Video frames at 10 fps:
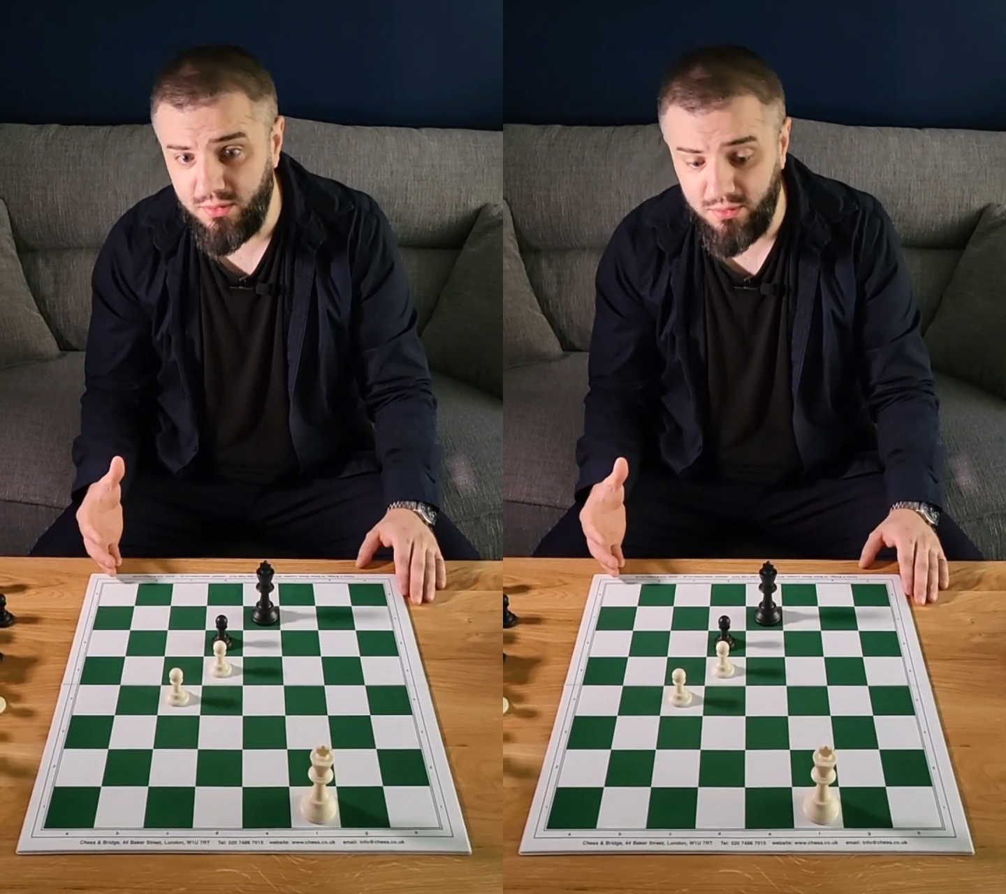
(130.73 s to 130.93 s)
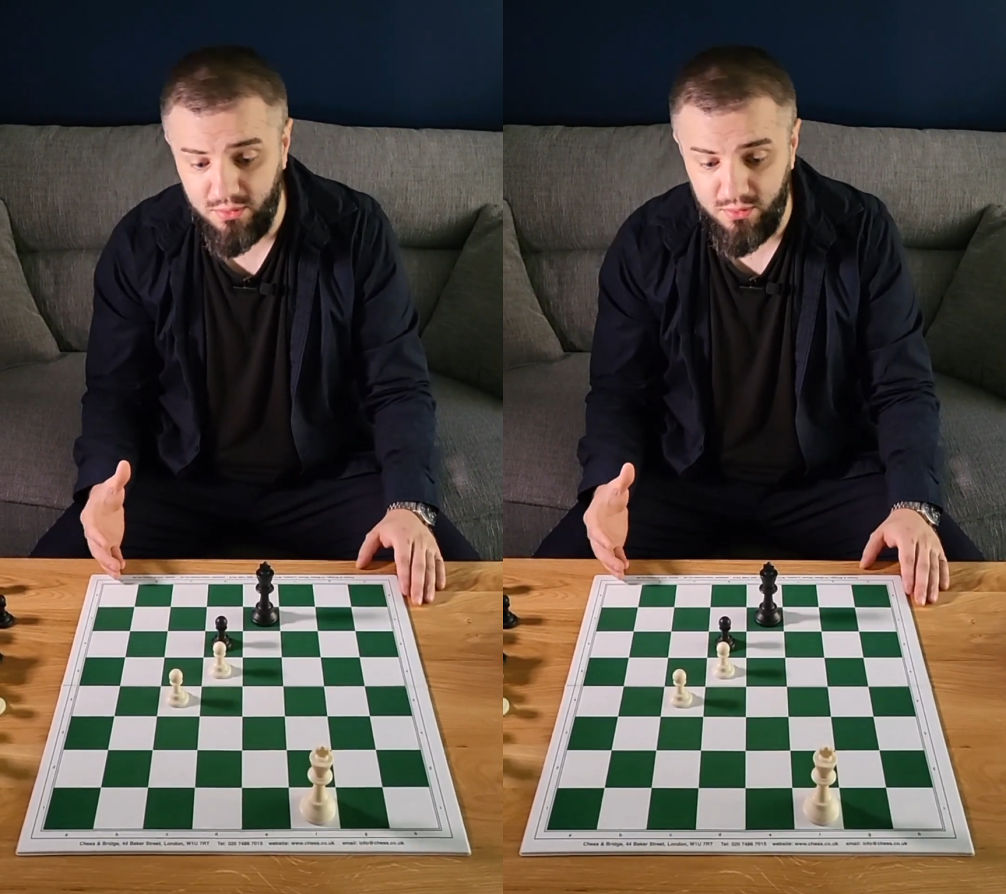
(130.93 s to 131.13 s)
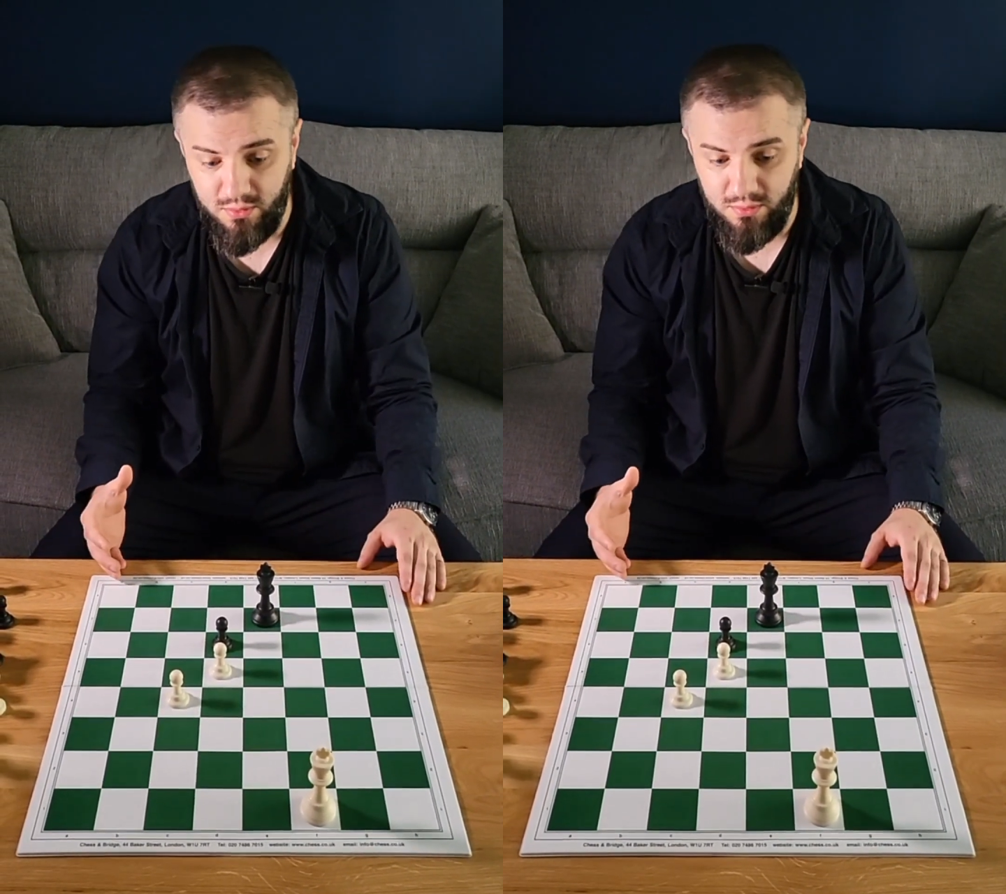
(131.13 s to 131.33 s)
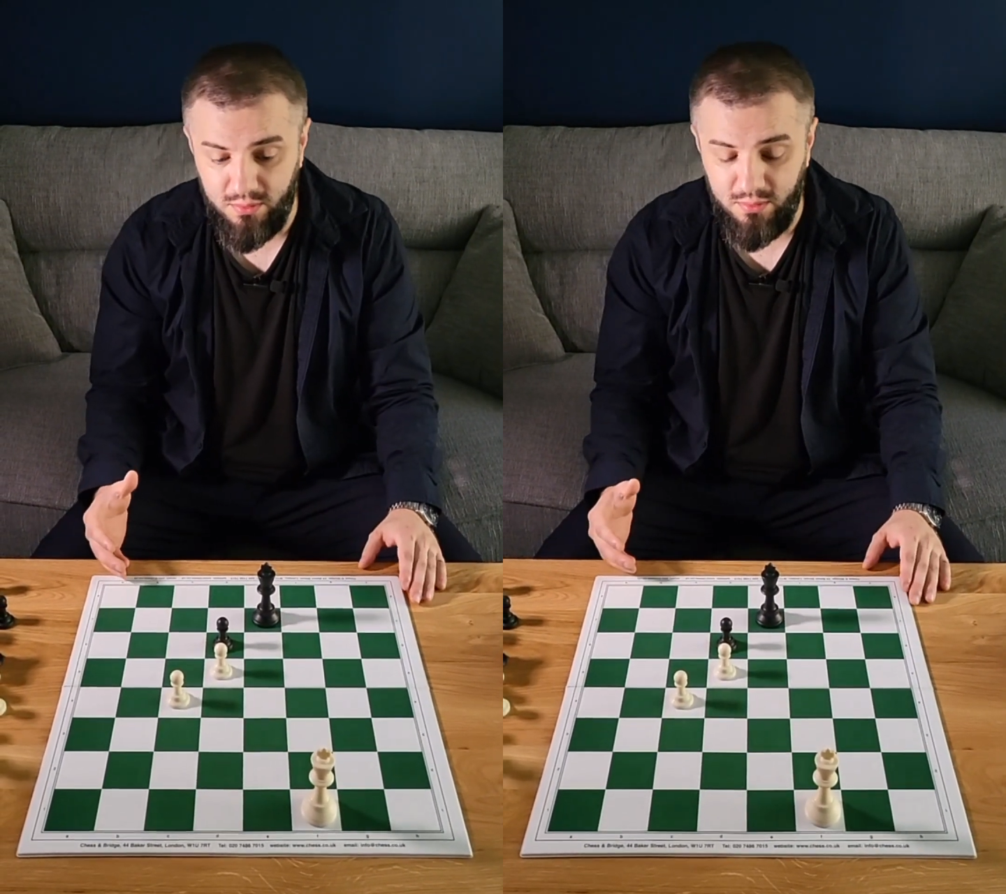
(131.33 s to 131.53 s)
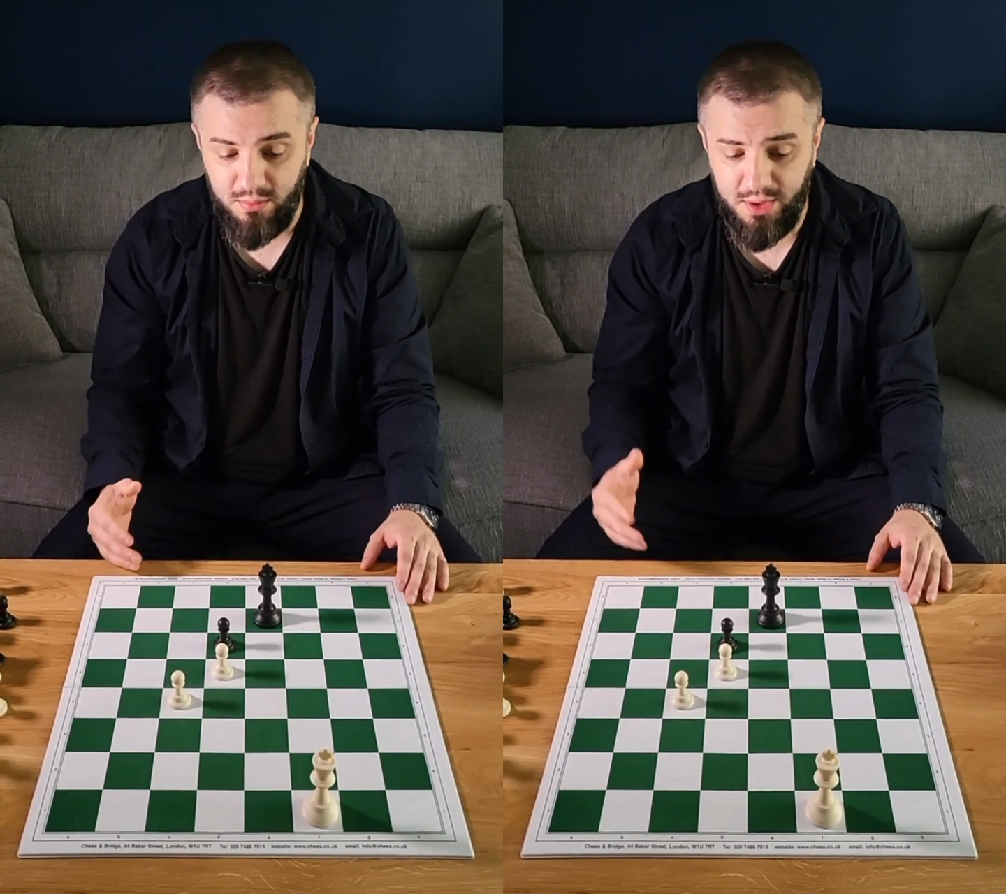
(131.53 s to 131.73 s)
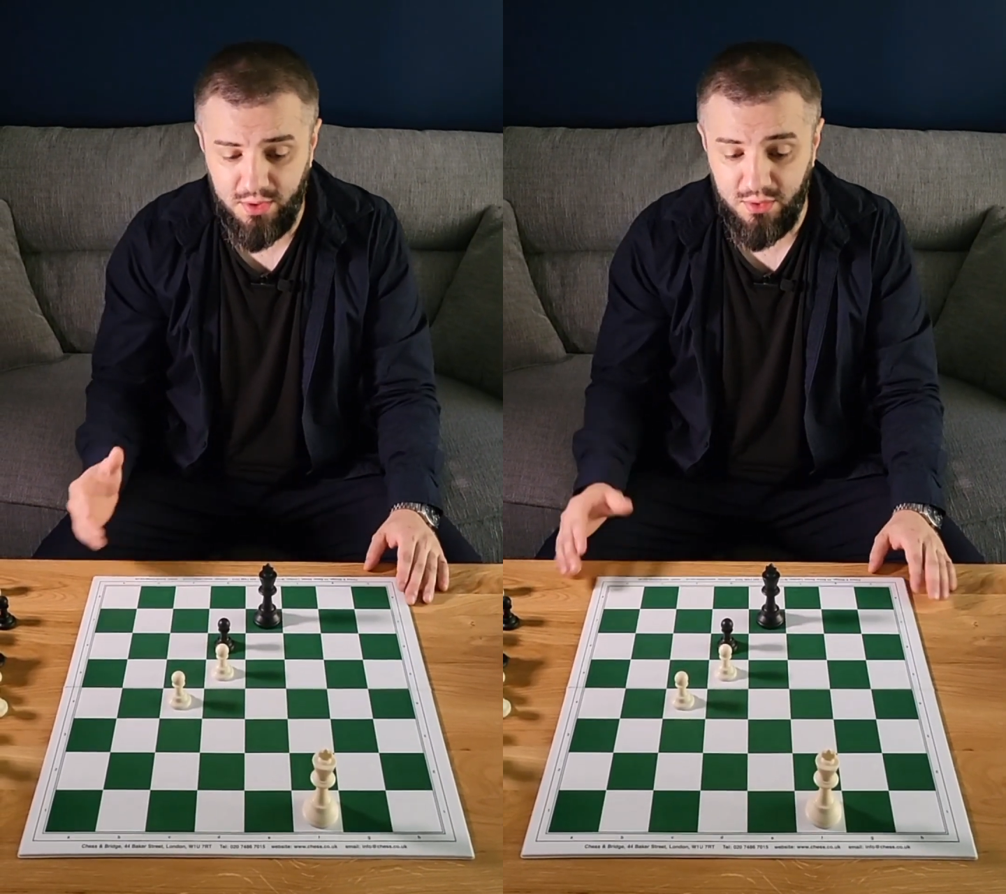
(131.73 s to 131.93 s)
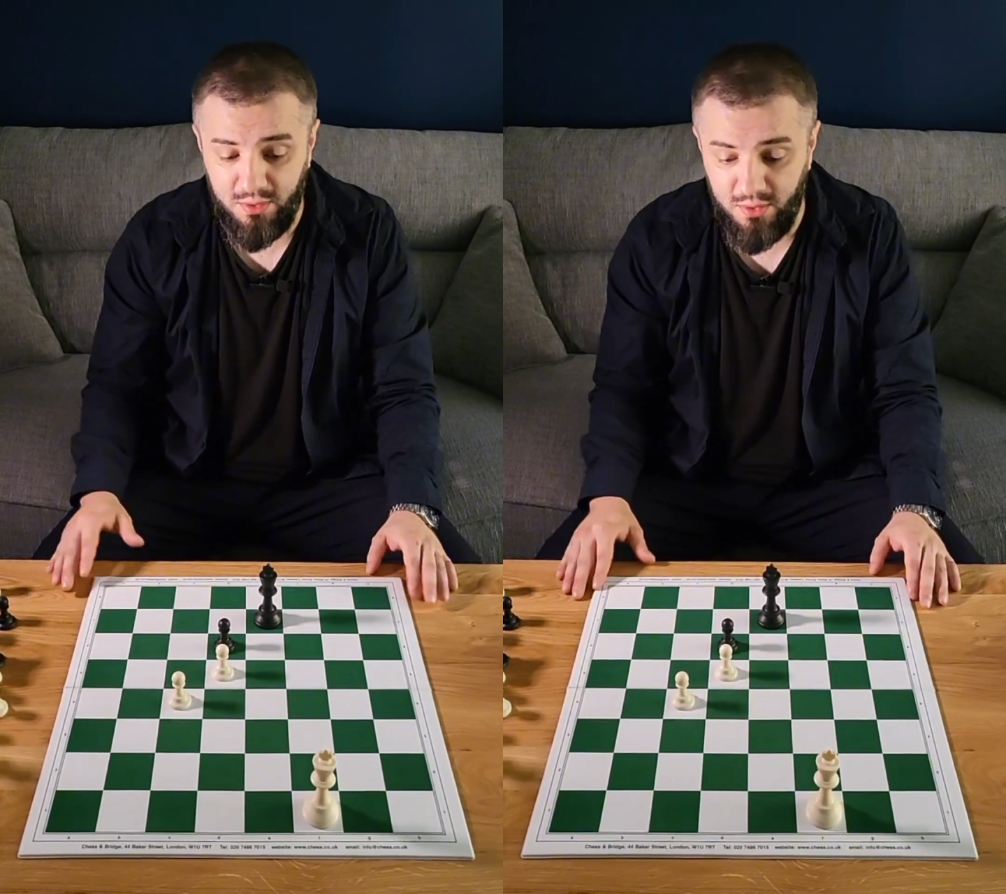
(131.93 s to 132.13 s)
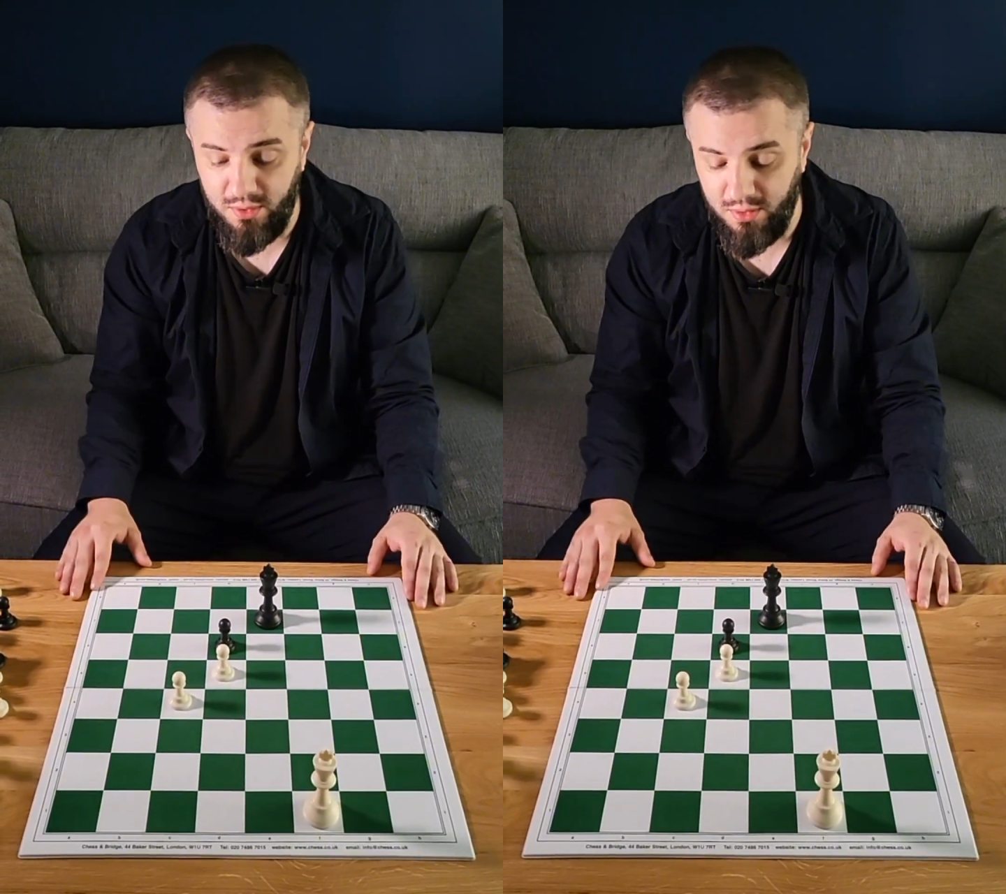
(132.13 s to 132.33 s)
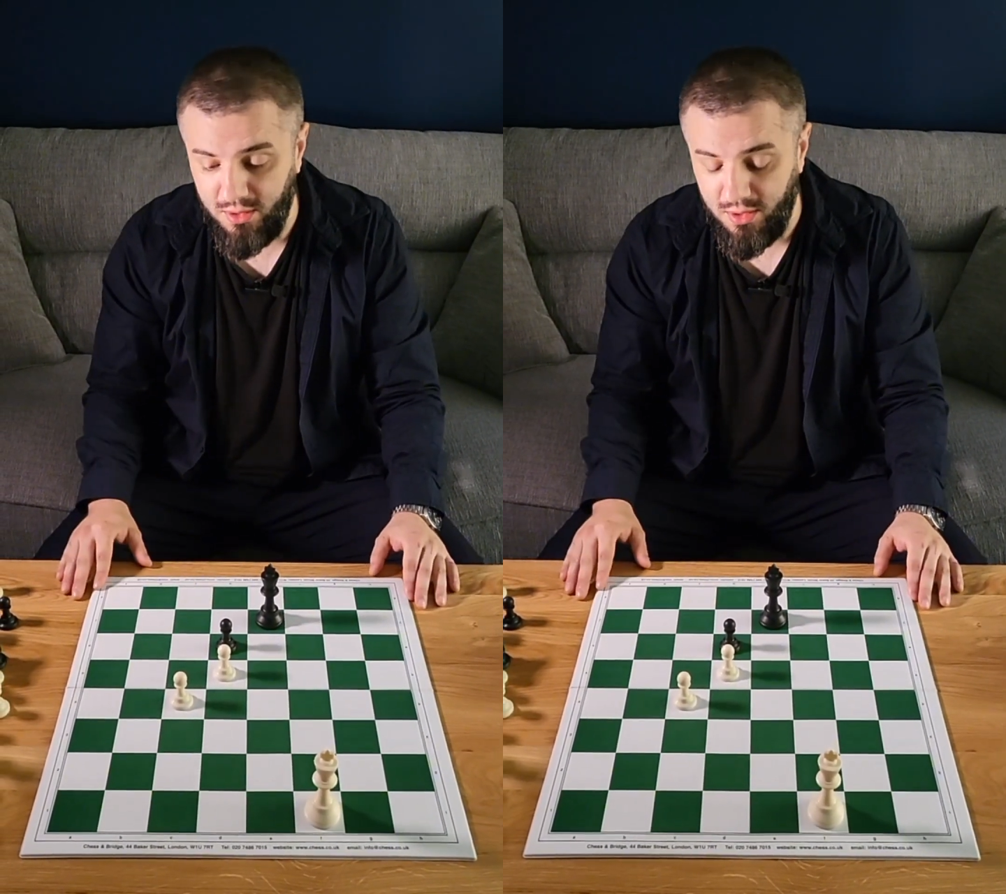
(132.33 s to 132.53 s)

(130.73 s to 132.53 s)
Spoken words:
to make sure